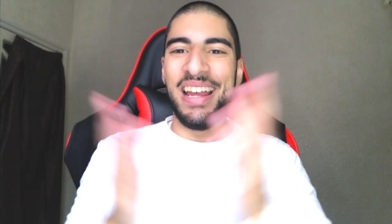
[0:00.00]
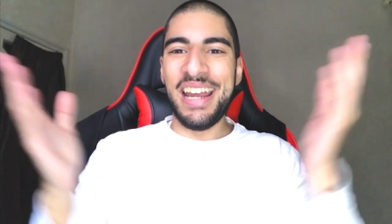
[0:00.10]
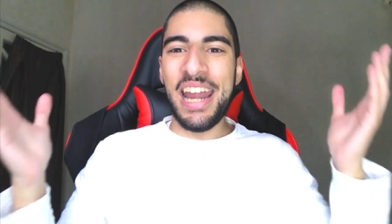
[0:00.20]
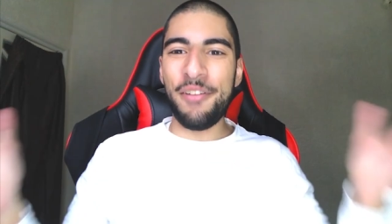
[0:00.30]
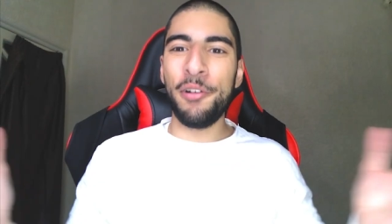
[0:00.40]

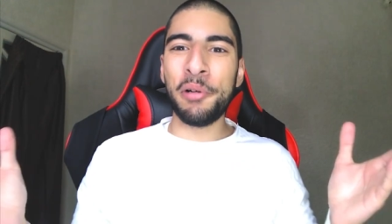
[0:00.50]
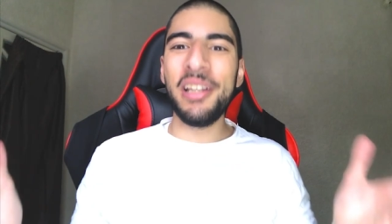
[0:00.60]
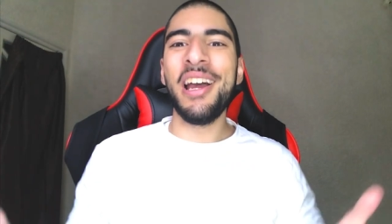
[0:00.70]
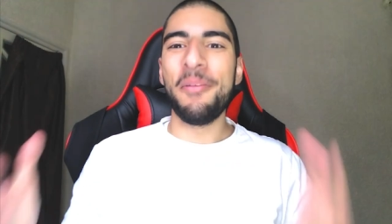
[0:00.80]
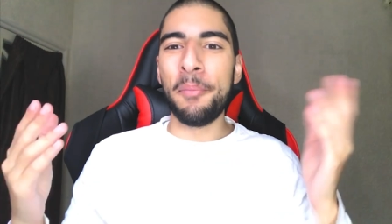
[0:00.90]
Hey
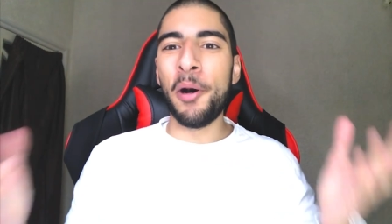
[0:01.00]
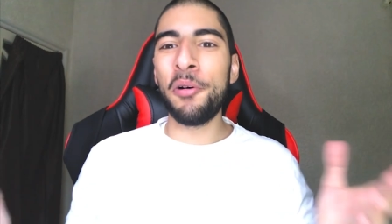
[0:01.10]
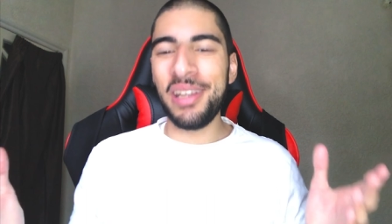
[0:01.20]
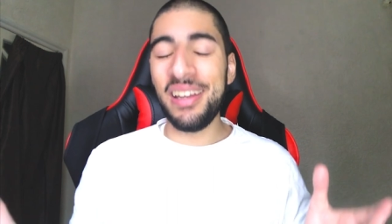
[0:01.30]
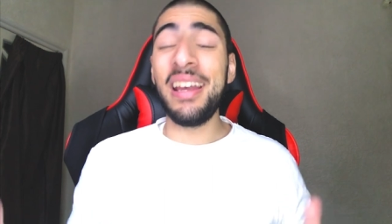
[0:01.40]
everyone, Mo
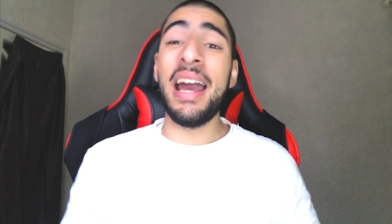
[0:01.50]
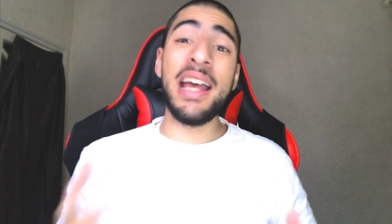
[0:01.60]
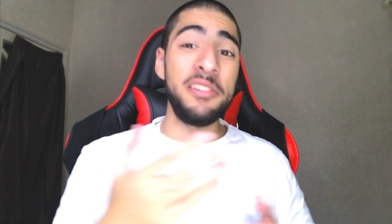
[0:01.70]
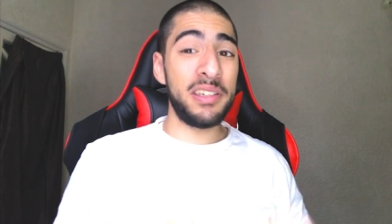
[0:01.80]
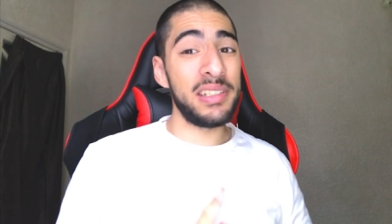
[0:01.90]
here.
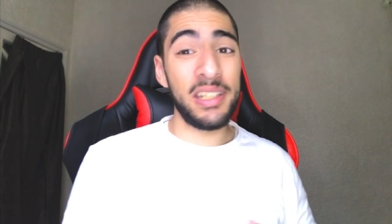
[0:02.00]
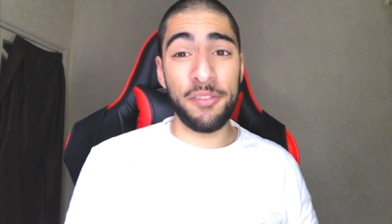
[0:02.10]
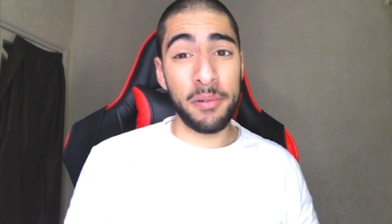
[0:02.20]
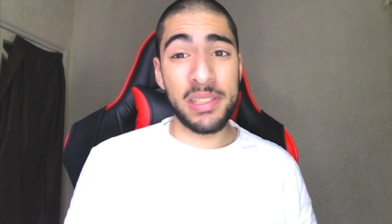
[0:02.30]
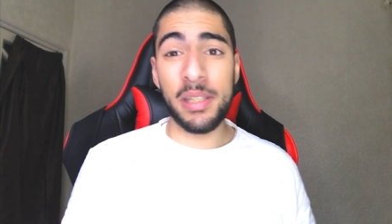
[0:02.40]
As you can see
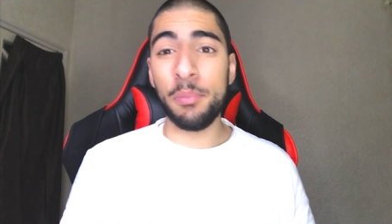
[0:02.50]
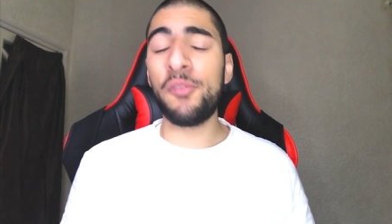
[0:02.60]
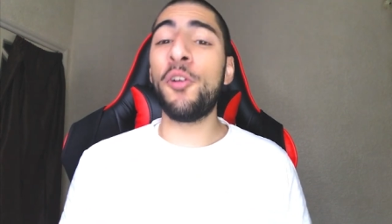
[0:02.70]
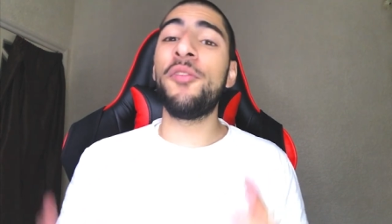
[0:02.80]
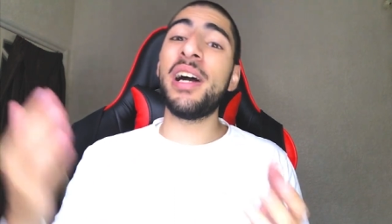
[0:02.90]
from the scene
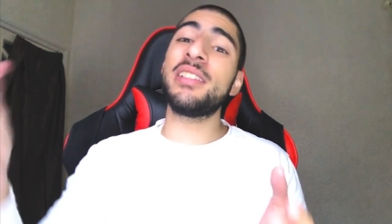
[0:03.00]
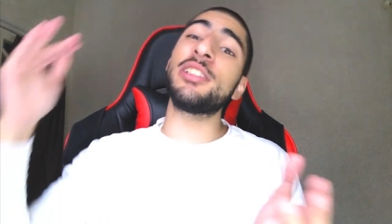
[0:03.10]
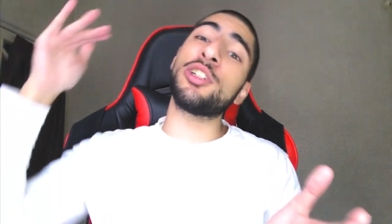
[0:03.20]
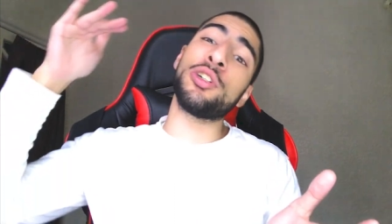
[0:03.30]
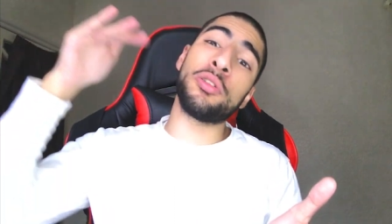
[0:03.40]
before, I
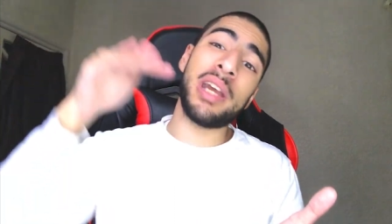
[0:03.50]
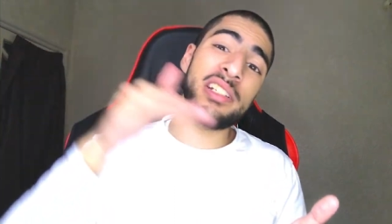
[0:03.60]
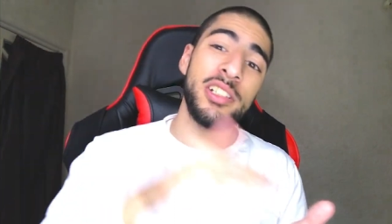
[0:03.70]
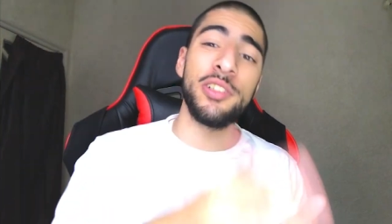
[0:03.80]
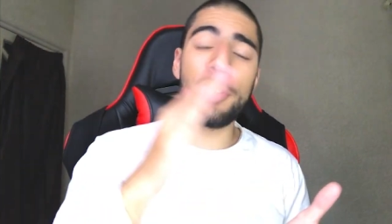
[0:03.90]
just
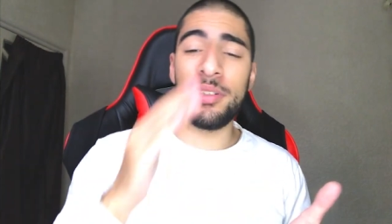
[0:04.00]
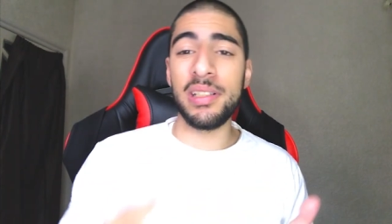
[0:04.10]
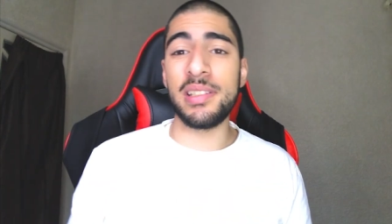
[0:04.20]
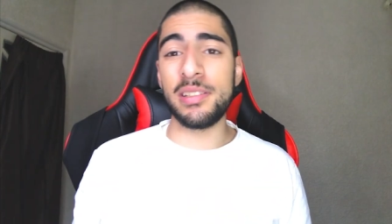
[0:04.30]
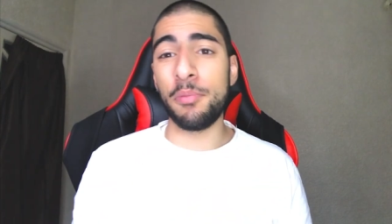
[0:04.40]
crashed the drone
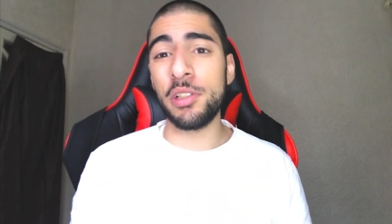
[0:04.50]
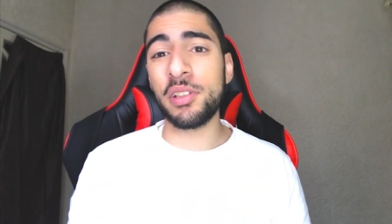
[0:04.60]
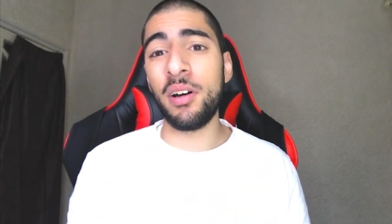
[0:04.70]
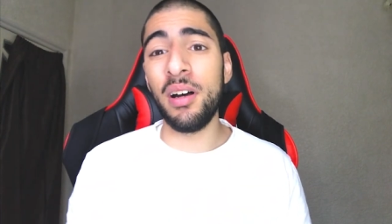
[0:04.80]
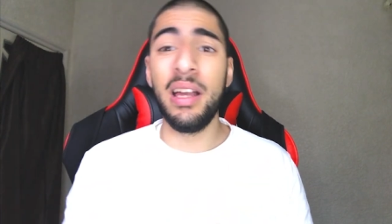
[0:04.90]
into someone's
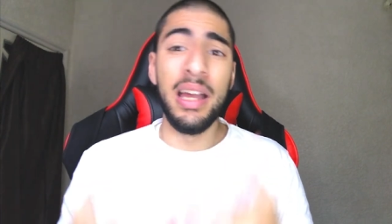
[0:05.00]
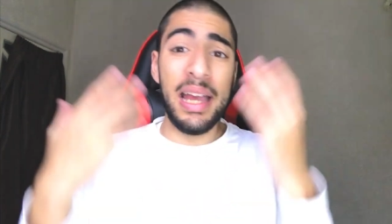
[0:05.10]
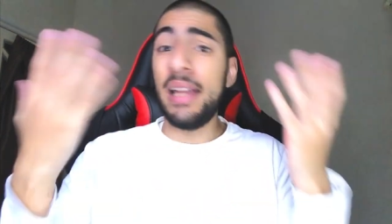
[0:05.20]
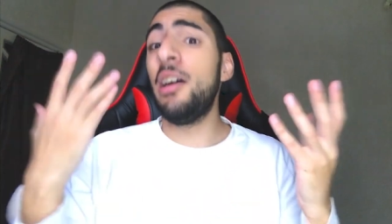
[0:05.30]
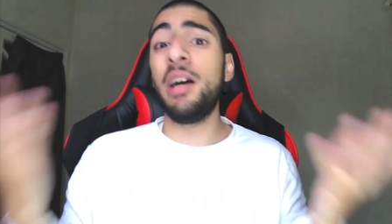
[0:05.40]
car,
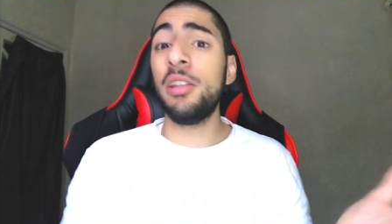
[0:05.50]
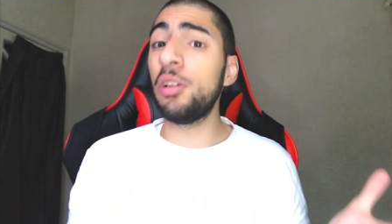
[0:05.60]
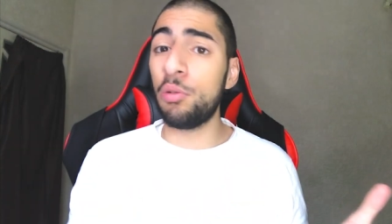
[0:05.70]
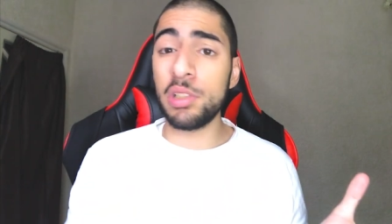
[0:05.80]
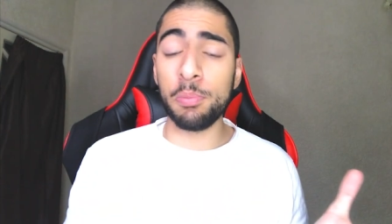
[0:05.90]
and now I don't
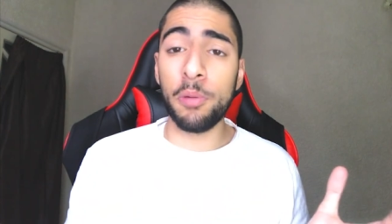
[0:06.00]
know what's more